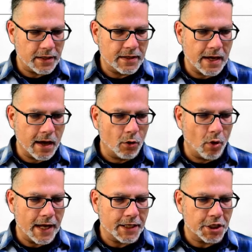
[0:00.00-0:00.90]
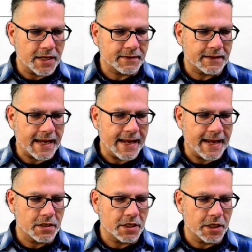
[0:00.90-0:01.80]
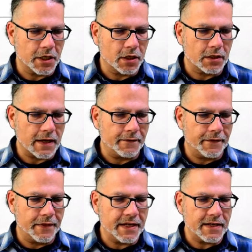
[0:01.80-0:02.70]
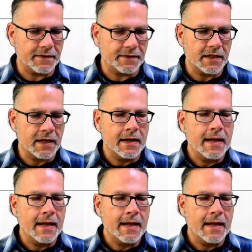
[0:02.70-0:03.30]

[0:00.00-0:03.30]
and now I just entered this.